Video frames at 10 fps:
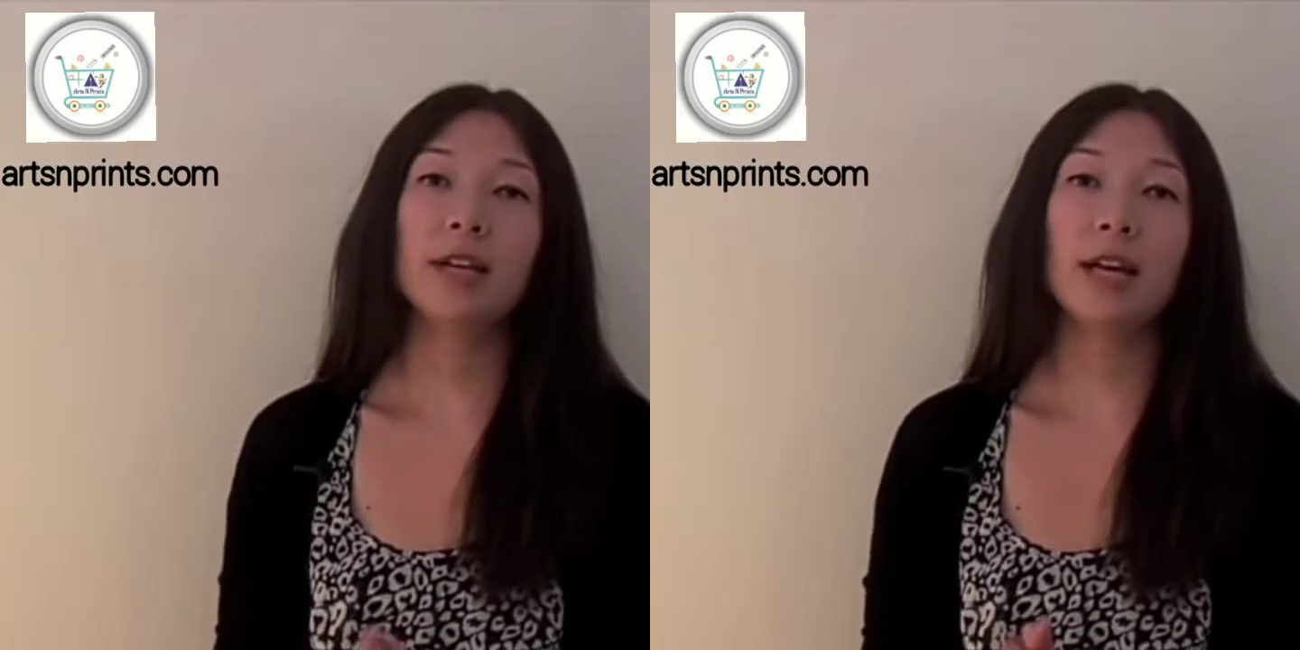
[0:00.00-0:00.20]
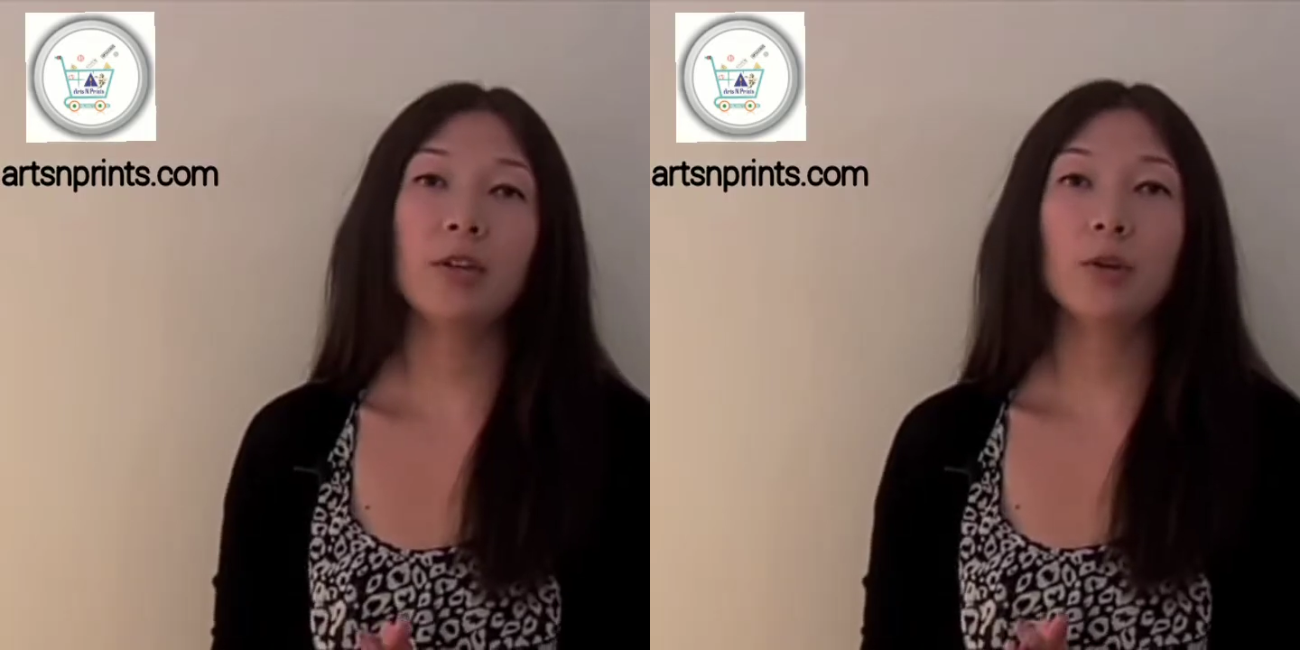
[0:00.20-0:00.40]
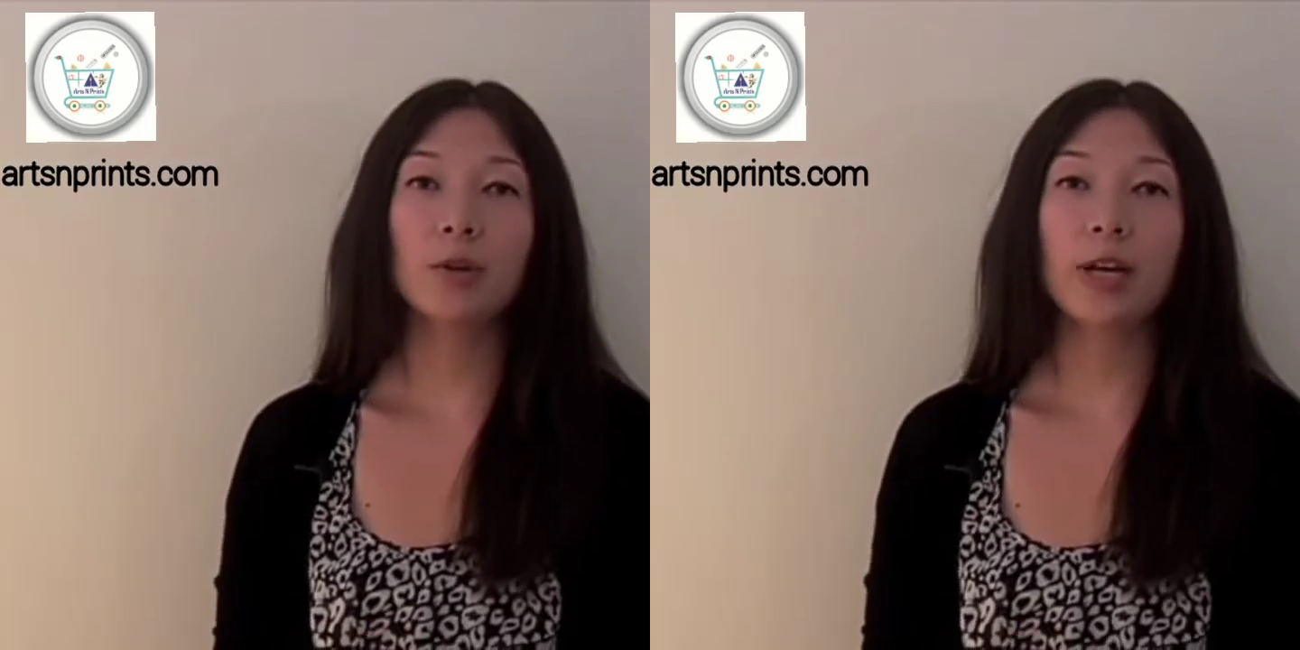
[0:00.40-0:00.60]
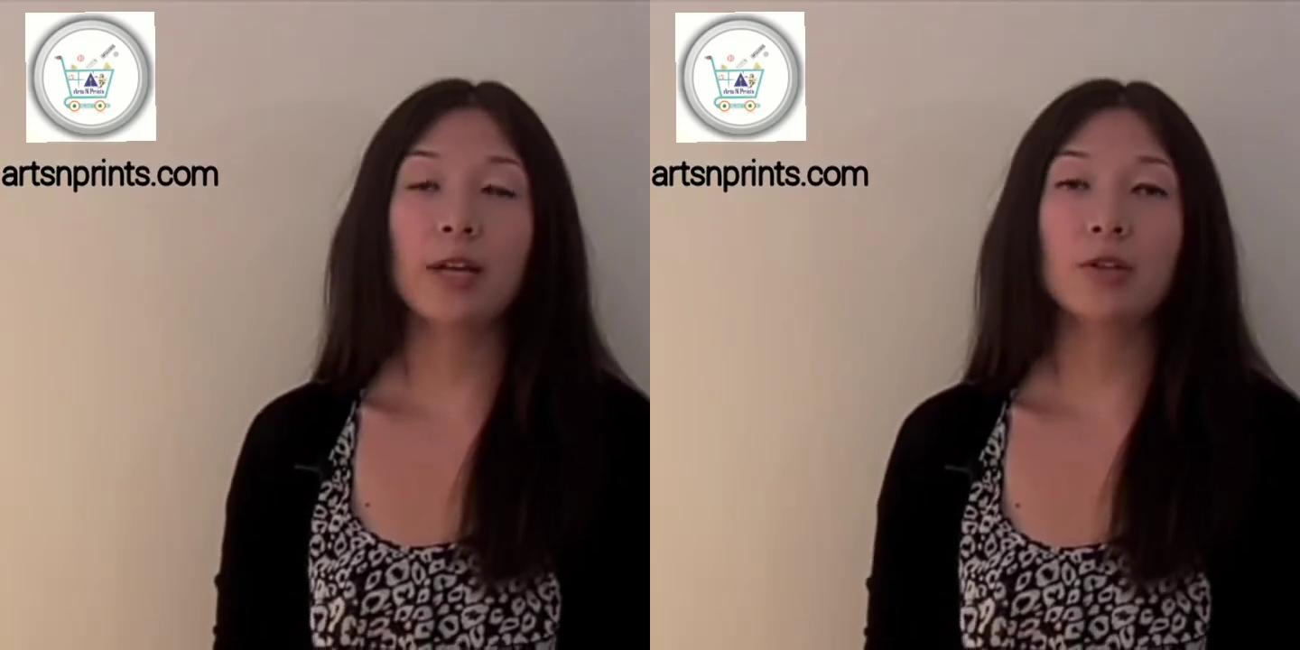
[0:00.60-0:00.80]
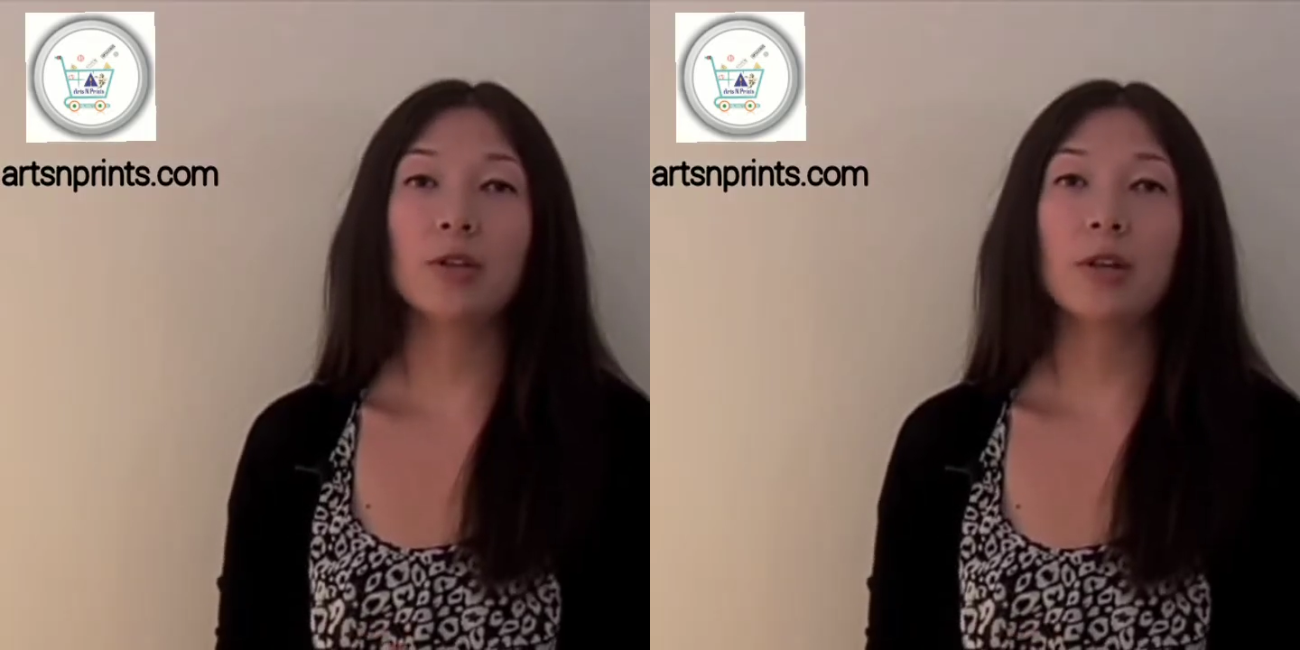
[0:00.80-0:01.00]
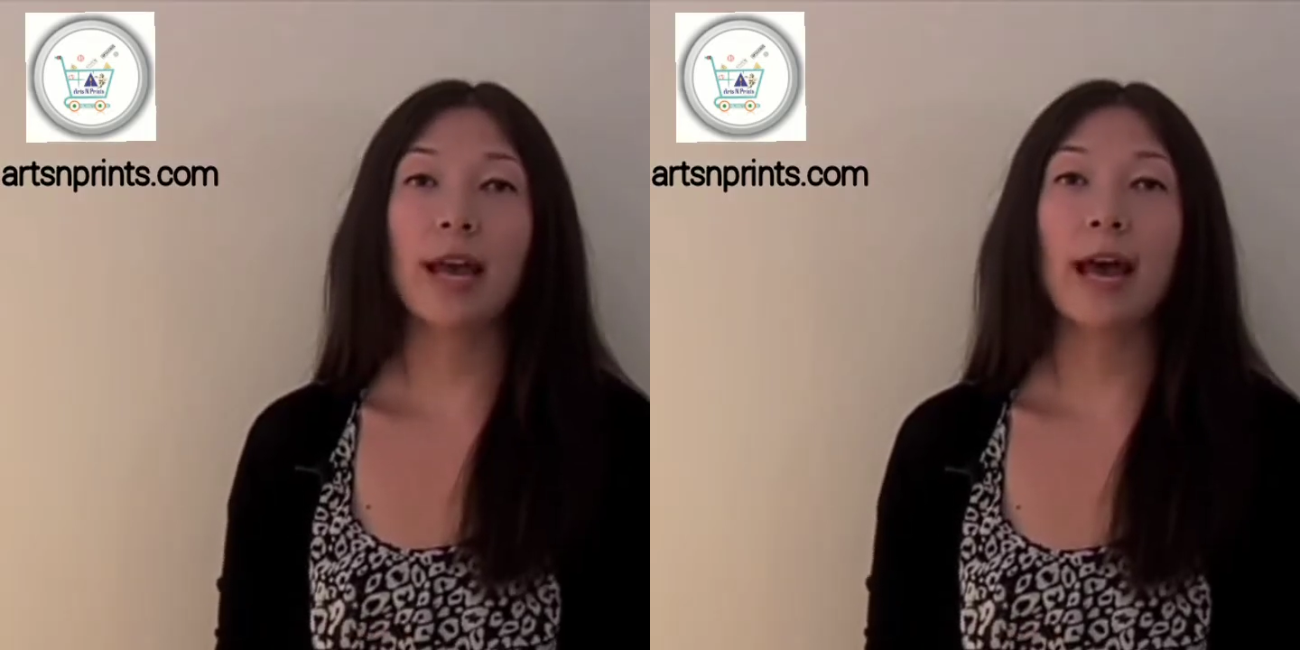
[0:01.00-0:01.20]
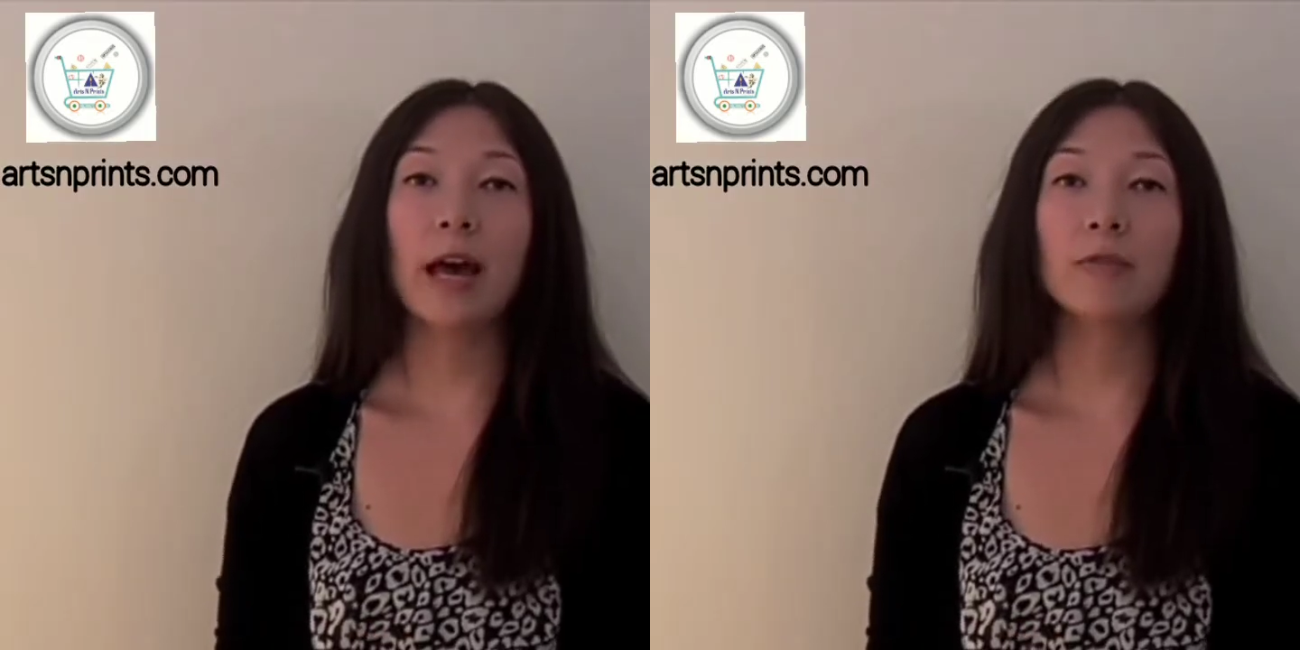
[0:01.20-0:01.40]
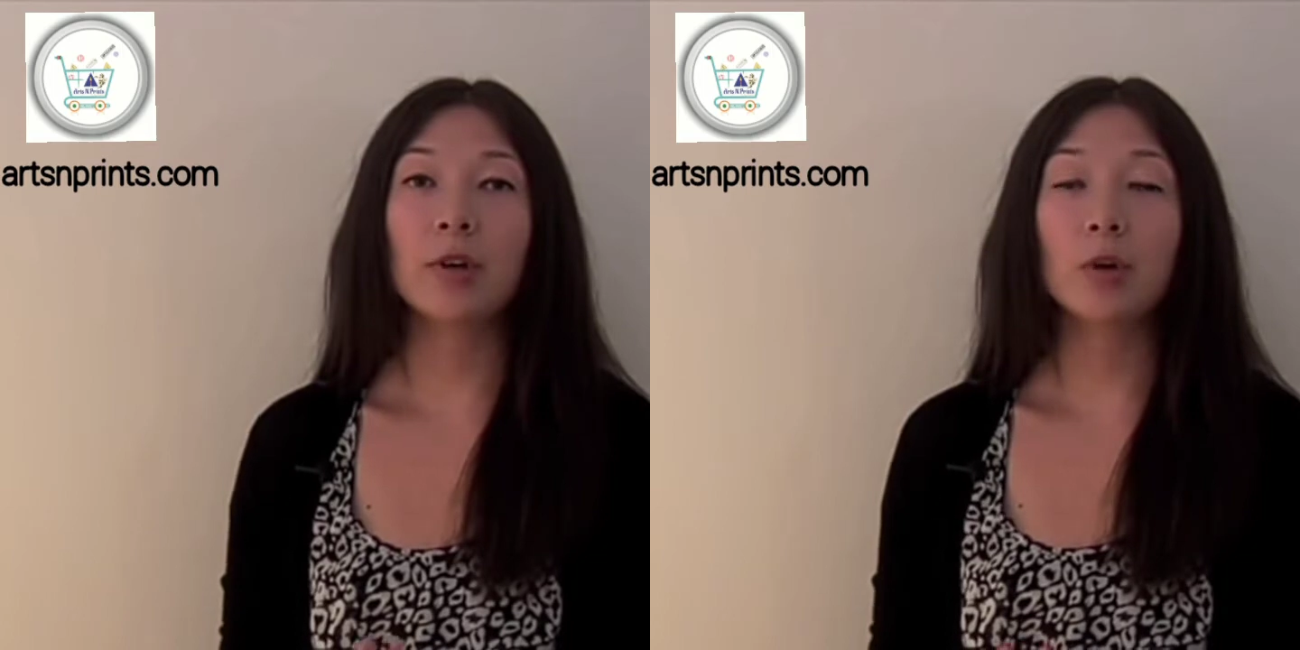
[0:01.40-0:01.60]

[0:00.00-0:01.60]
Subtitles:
sign you create should have